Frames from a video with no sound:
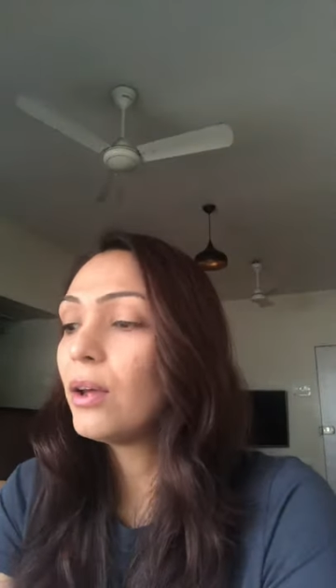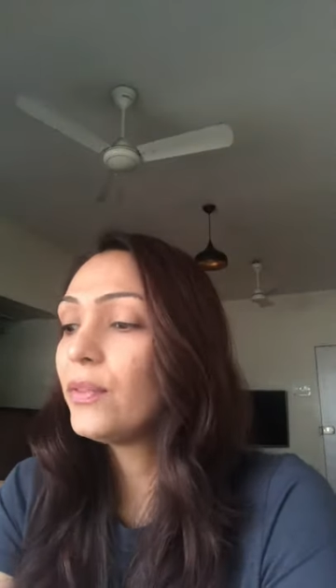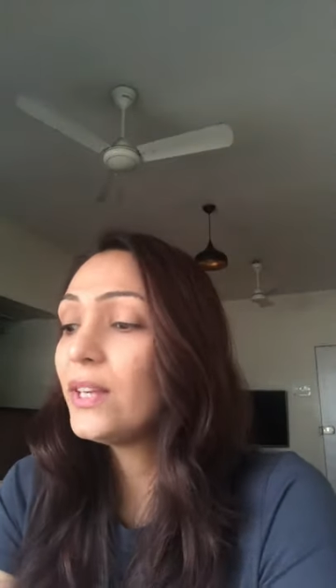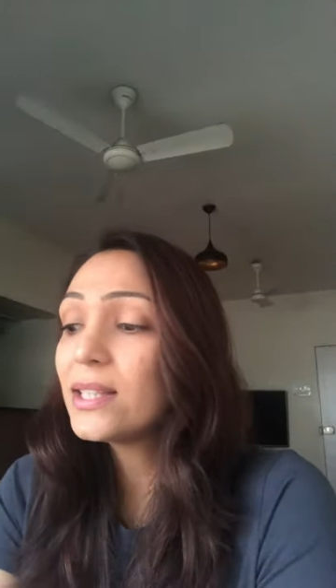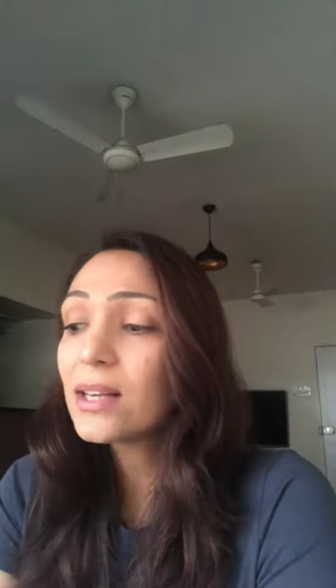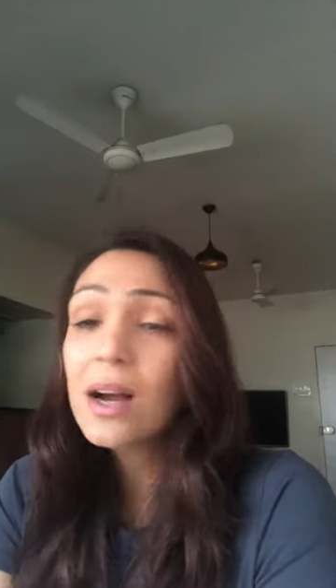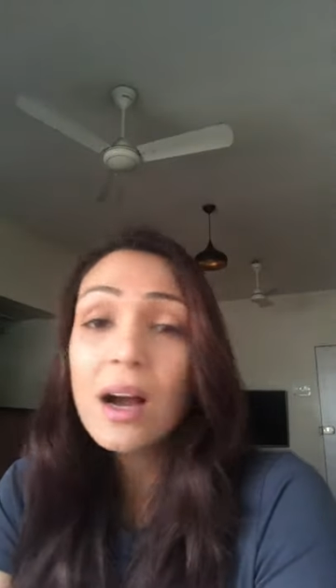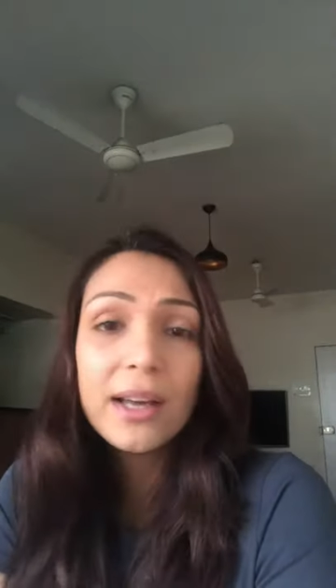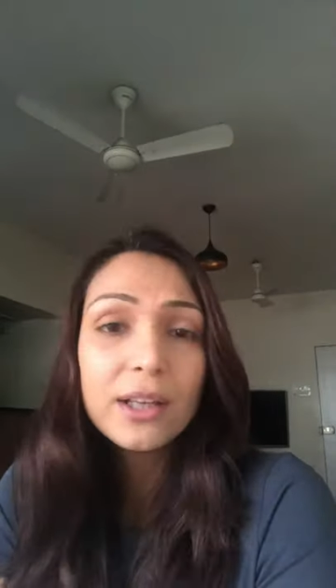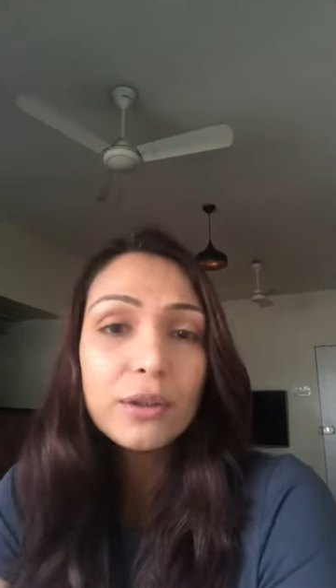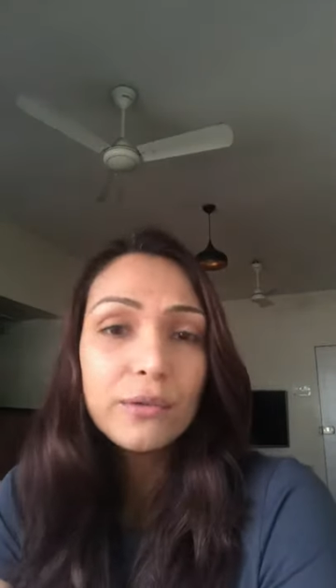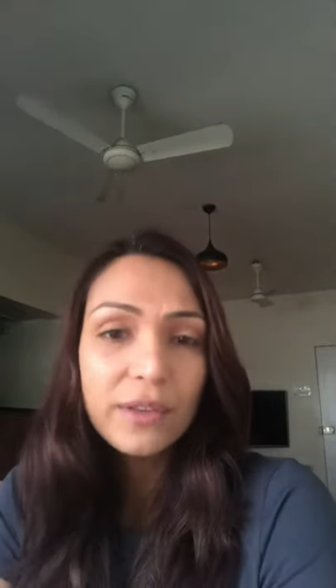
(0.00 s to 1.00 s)
These are
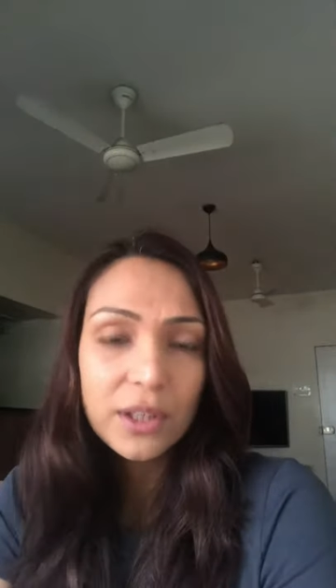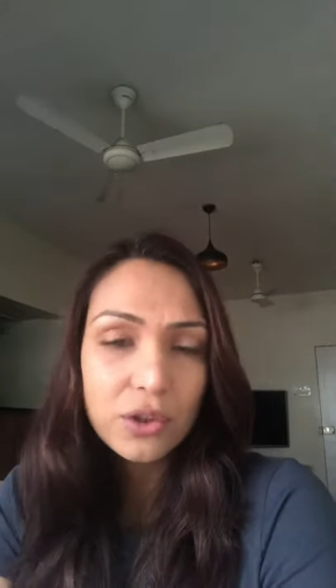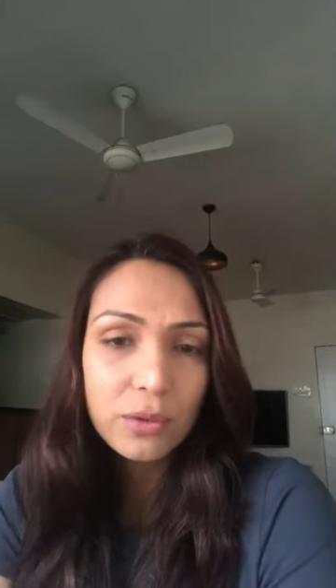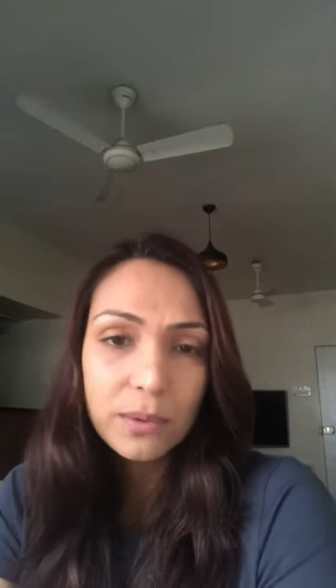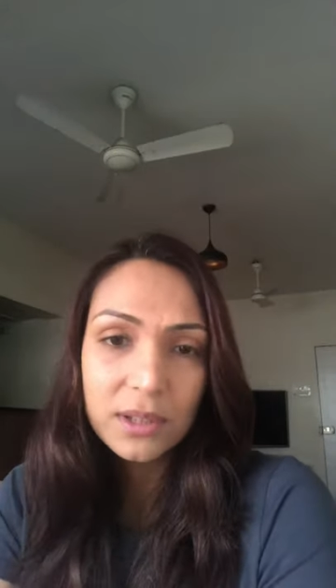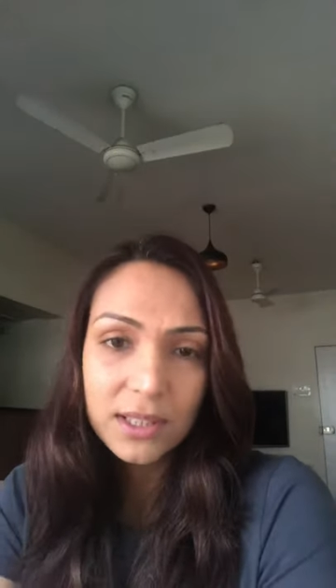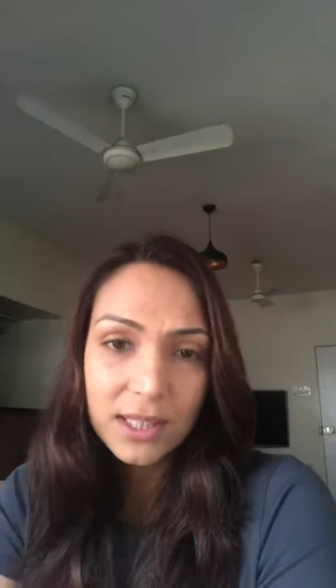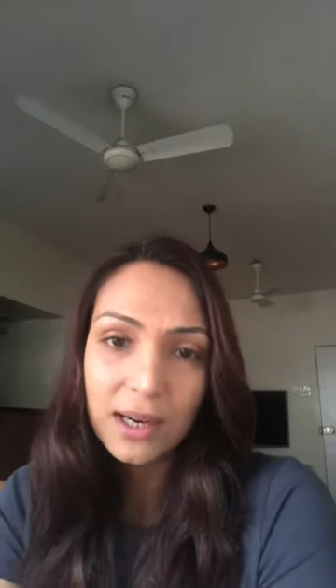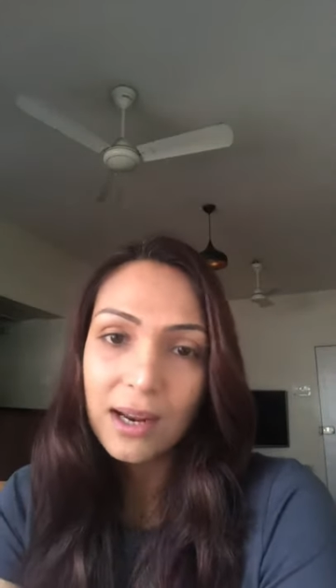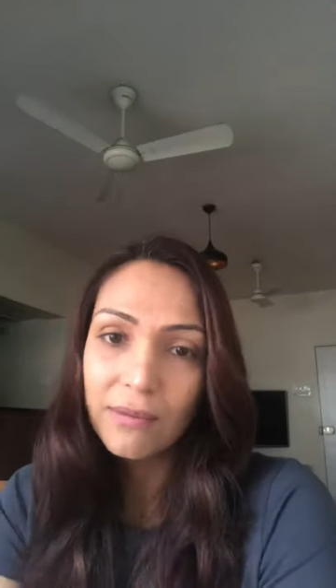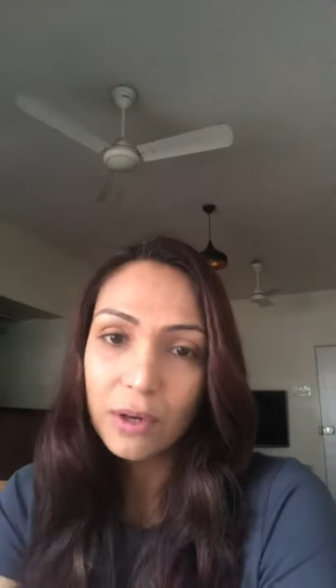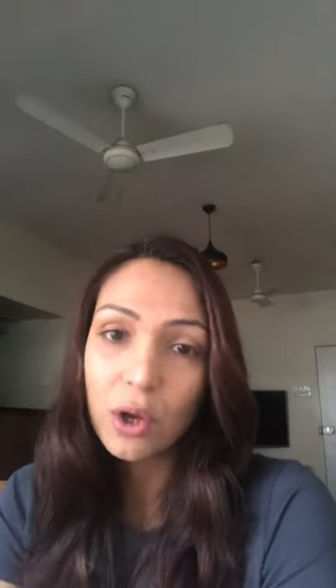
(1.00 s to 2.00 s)
kind of vegetables that
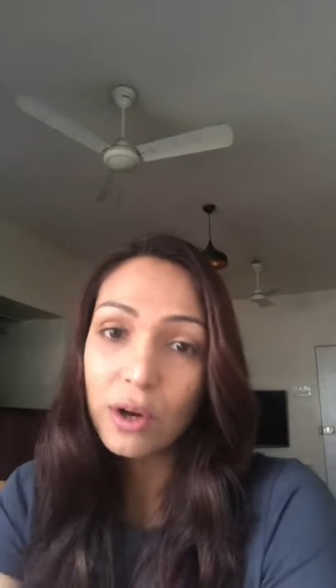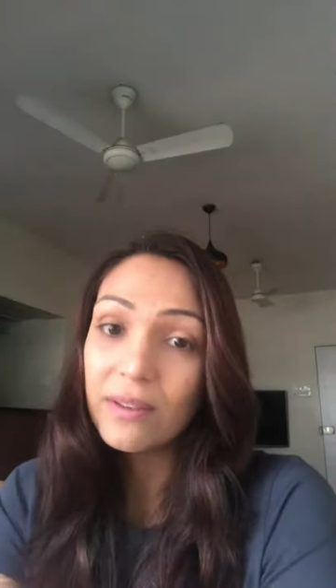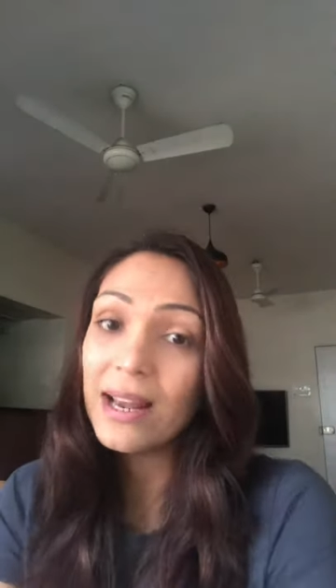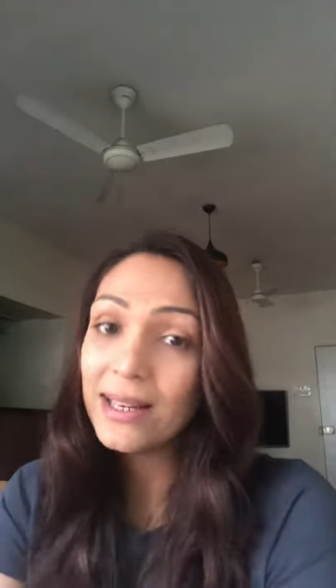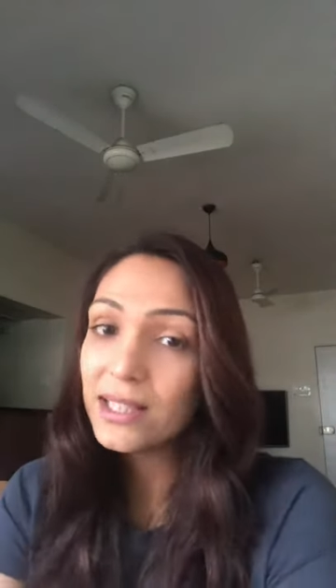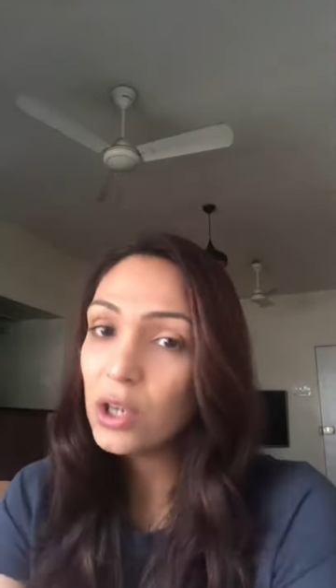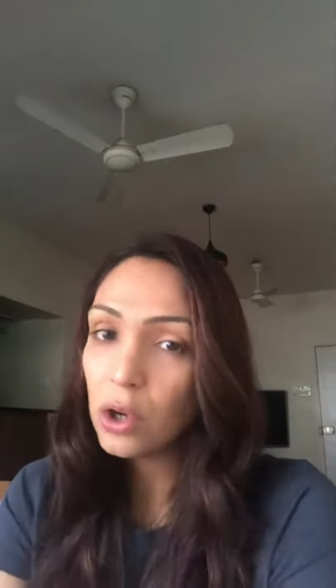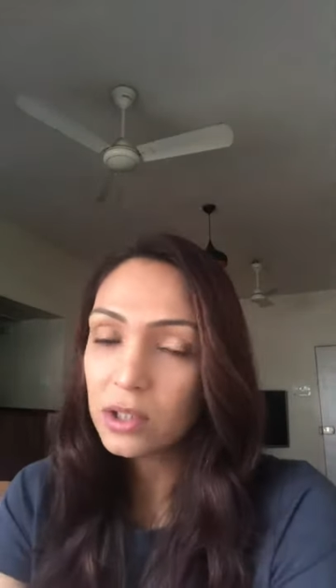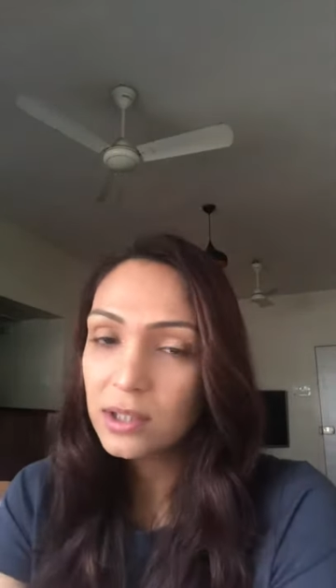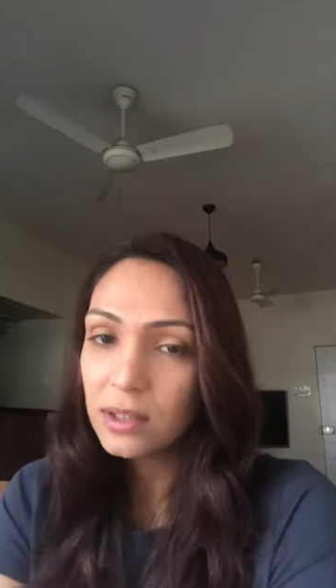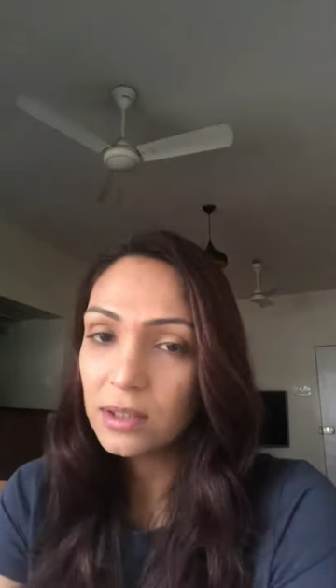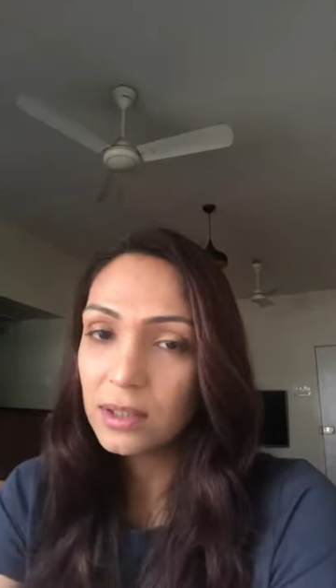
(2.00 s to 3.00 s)
have a lot of
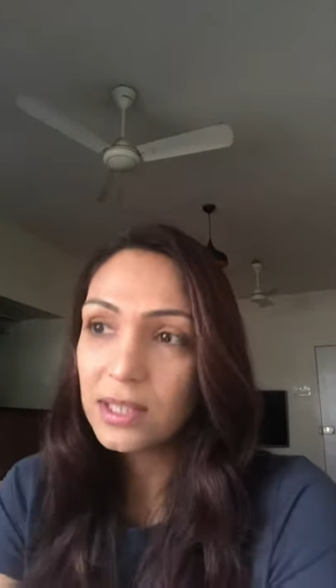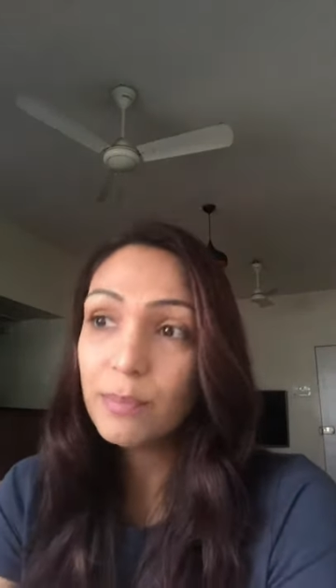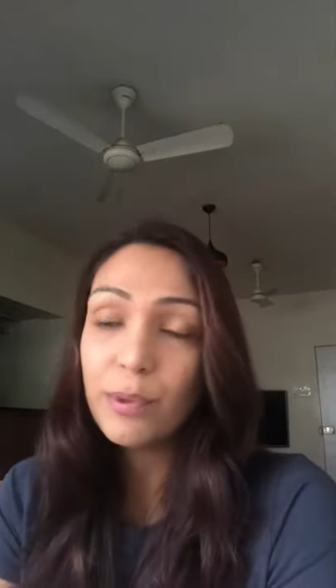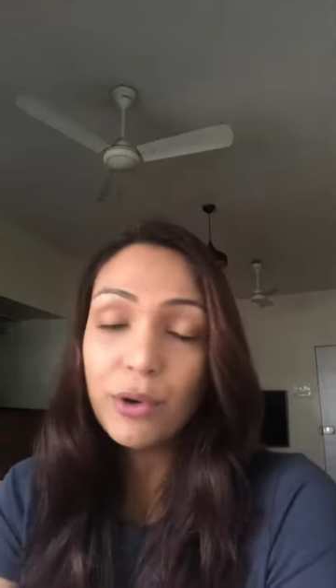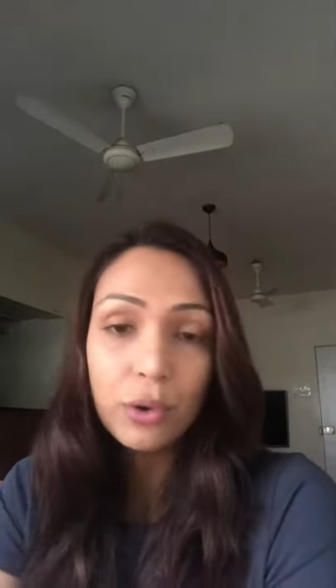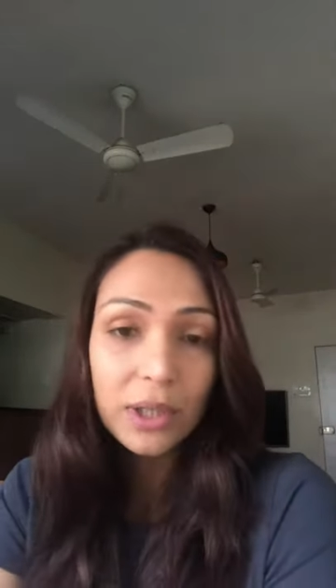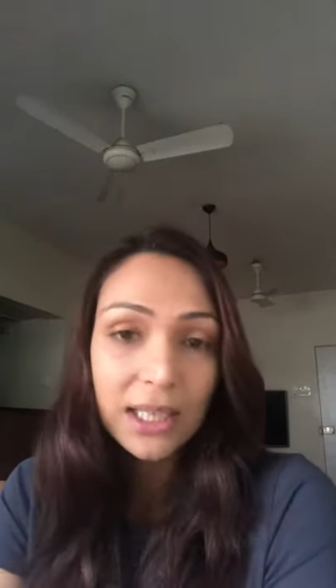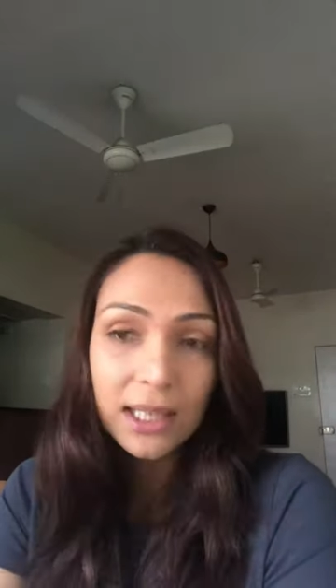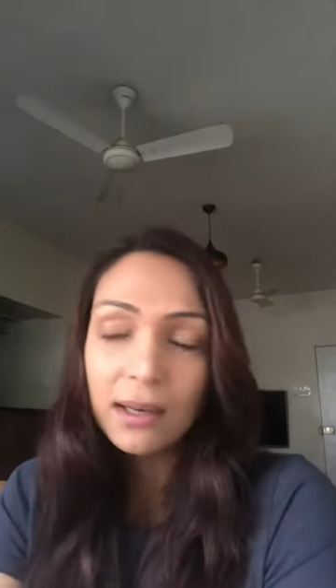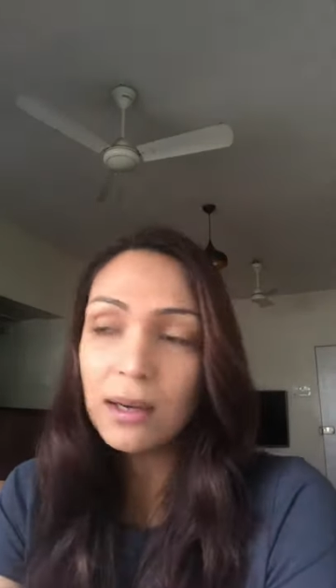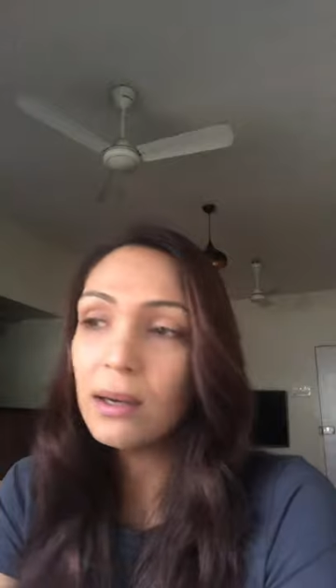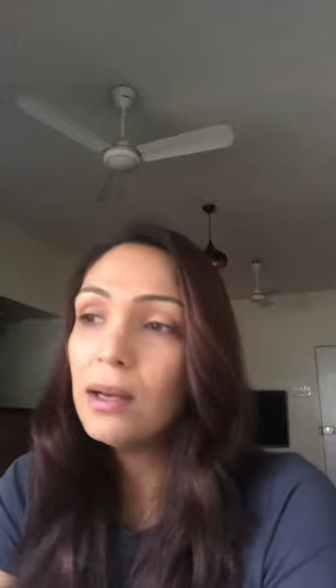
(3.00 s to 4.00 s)
antioxidants,
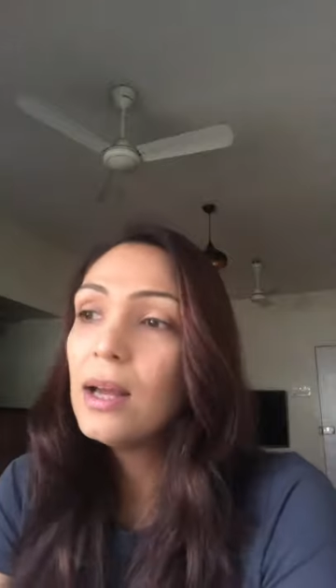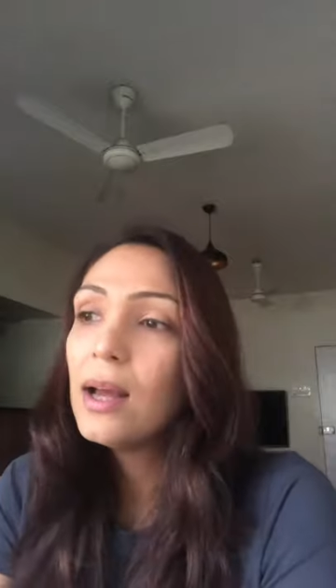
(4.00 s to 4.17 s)
spirulina.